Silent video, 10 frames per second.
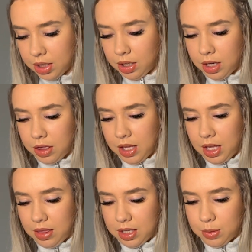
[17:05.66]
I
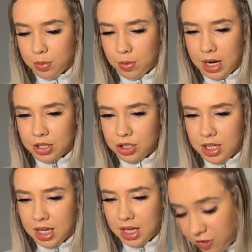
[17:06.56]
think this will
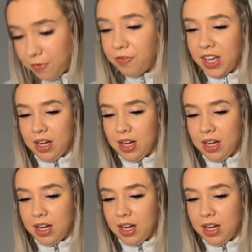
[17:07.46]
actually fit